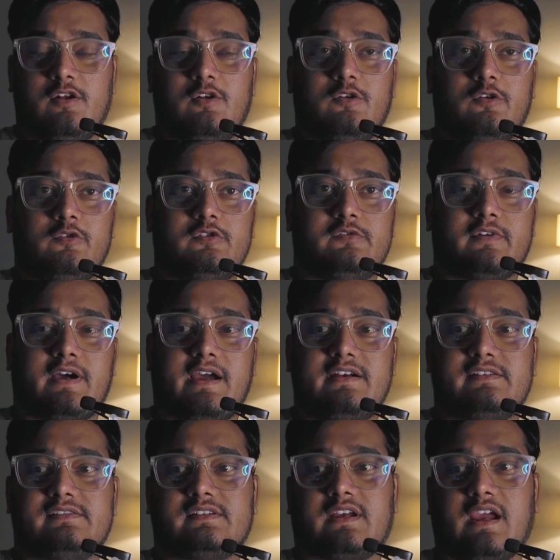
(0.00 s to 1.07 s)
Loose
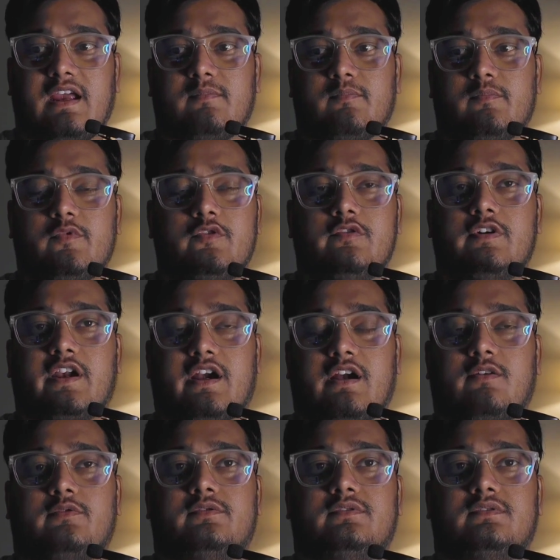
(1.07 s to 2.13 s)
wires can move
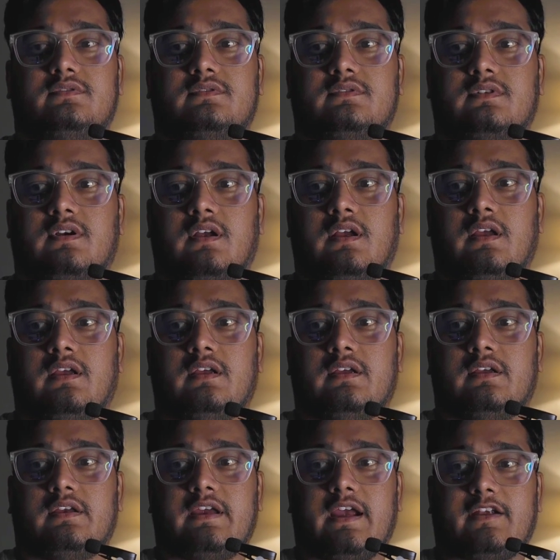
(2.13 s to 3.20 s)
around,
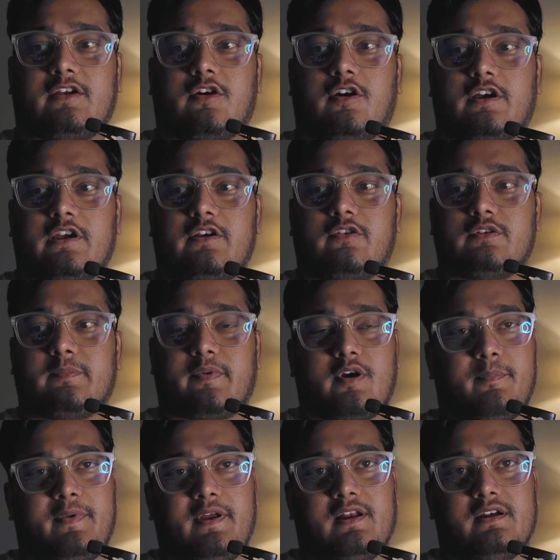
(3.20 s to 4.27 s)
get caught into the
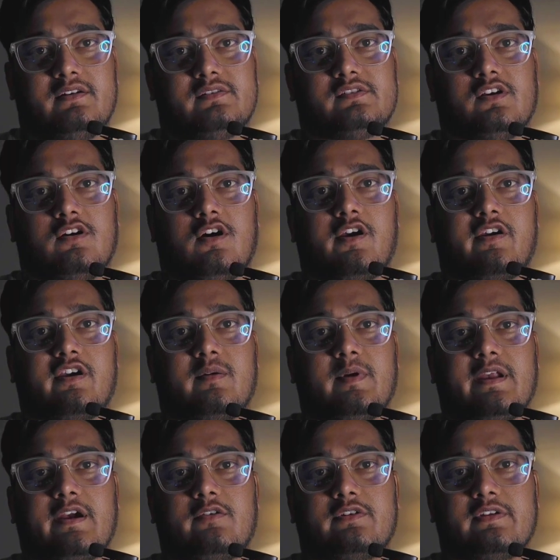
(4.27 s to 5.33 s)
propellers, or
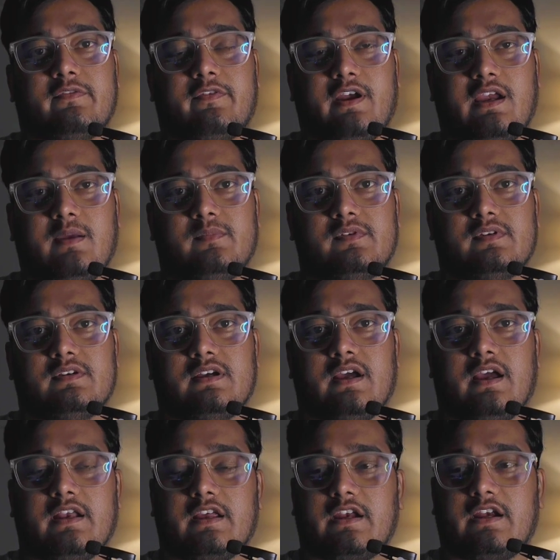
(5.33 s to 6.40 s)
rub around the frames
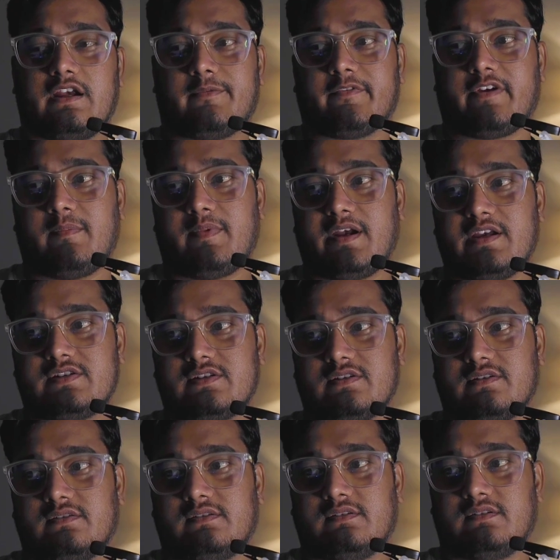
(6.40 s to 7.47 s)
and create
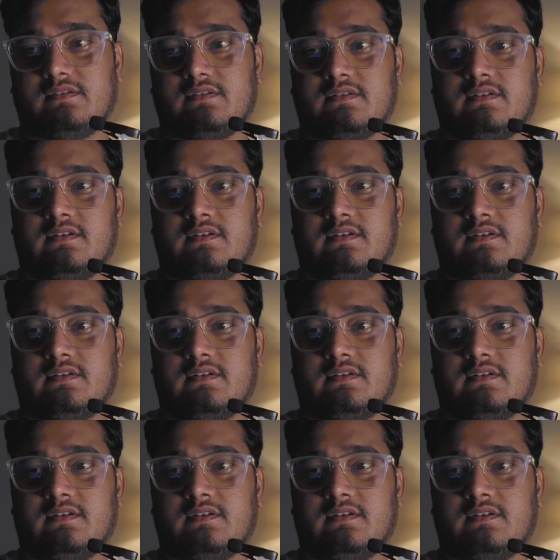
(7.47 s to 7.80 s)
vibrations.